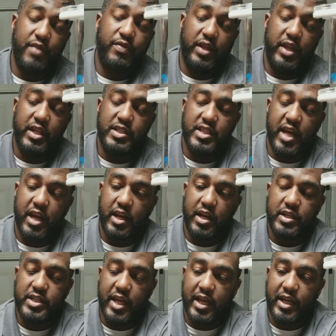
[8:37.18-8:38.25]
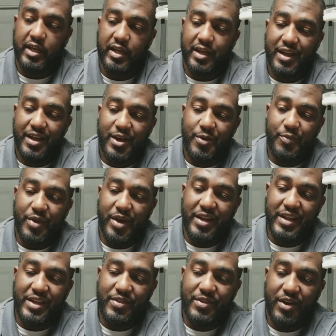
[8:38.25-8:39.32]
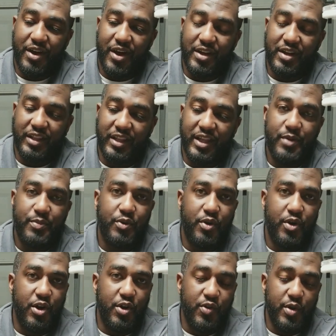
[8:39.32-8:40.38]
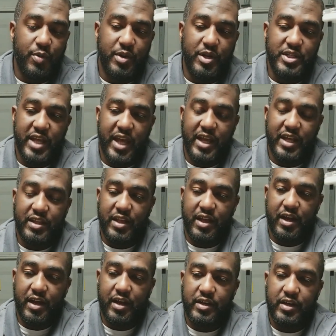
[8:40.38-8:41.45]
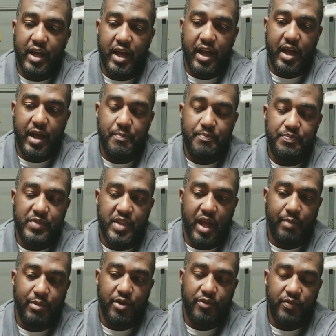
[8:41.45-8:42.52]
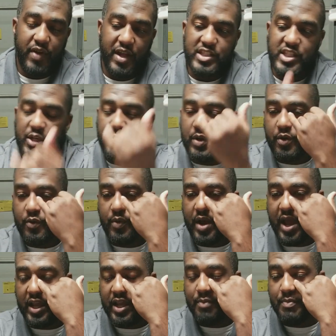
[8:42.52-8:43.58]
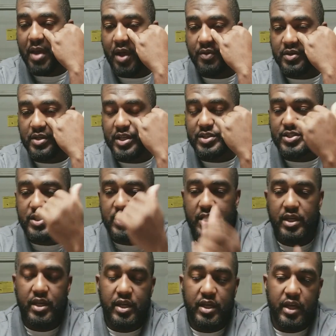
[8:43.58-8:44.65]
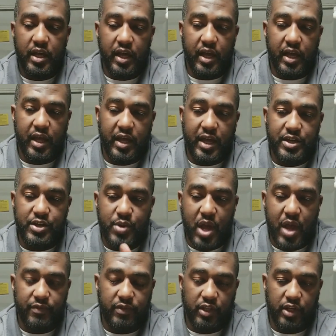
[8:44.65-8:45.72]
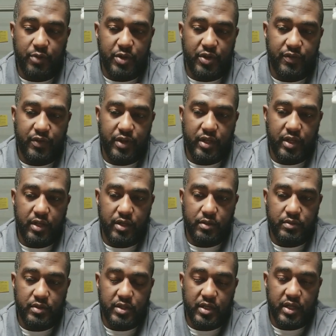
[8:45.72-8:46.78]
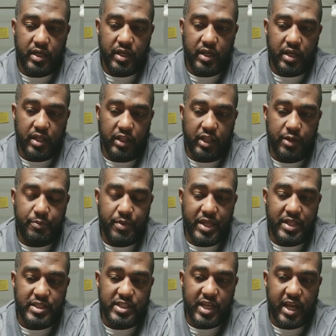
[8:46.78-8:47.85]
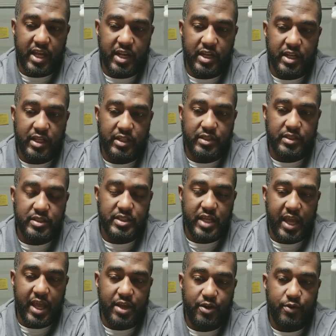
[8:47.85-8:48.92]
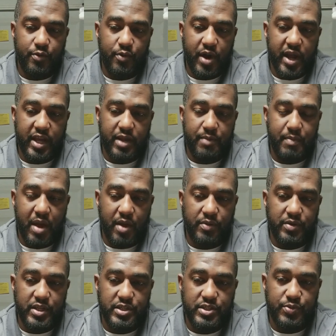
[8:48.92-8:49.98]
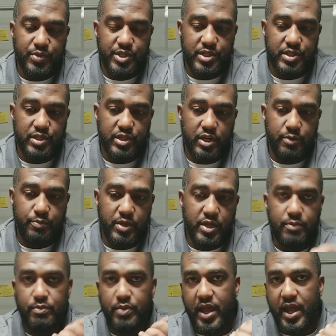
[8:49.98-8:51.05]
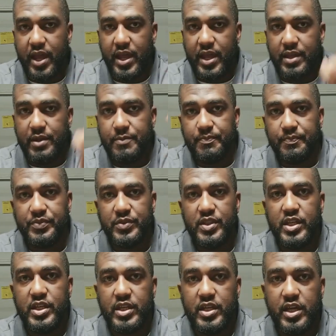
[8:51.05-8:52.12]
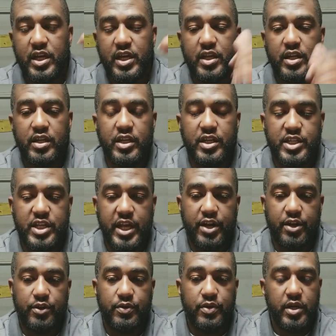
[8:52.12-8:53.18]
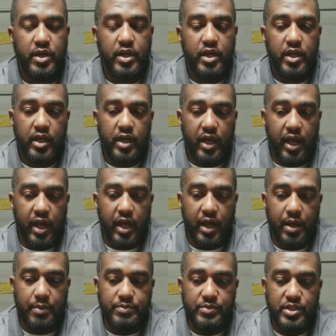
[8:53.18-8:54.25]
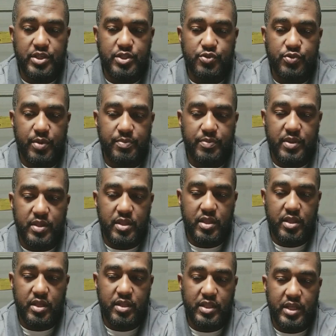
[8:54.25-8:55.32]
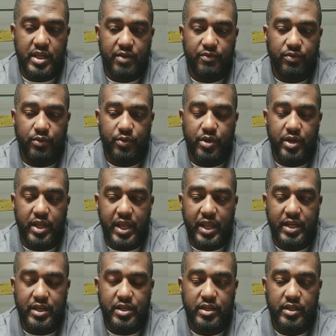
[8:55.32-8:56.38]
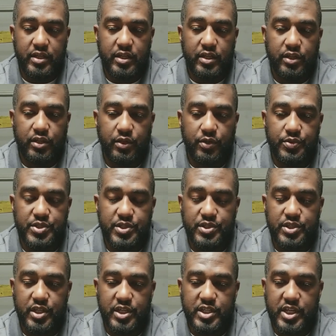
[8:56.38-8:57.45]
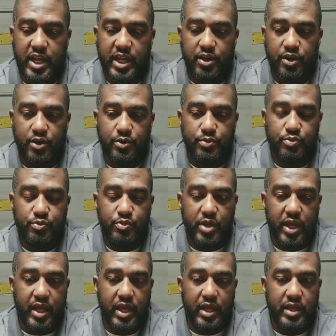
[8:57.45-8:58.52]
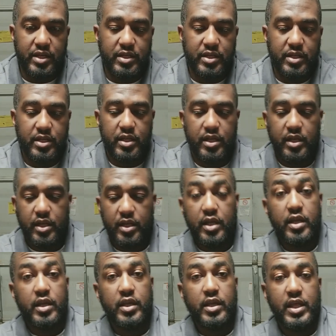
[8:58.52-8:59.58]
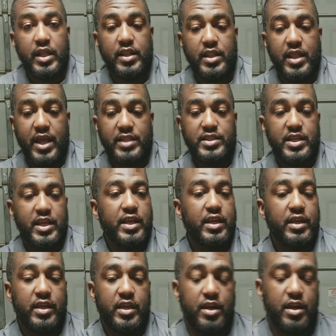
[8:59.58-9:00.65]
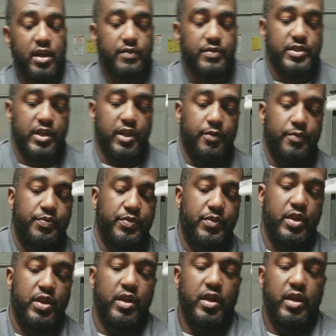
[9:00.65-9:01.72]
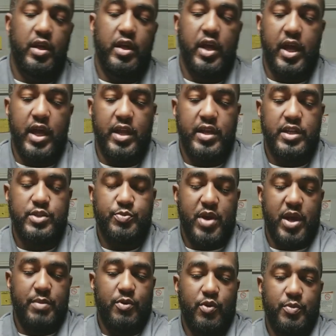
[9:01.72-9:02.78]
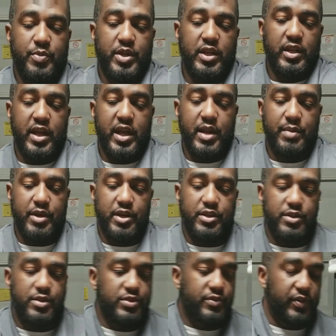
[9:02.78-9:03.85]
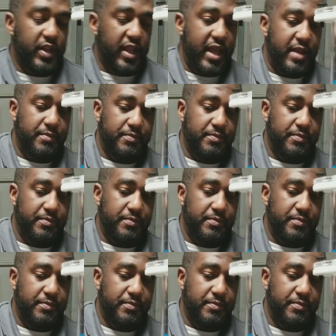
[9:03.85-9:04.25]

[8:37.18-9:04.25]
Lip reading: definitely inside of the tank, but either on the lip or on the rim of the tank there. I'm going to find somewhere where I can mount this. I do have a little bit of a lip inside of the tank where I can mount this, which is going to be by the Chato to drip the effluent in closer to the Chato and get that taken care of. So this probably won't be the line I'm going to use for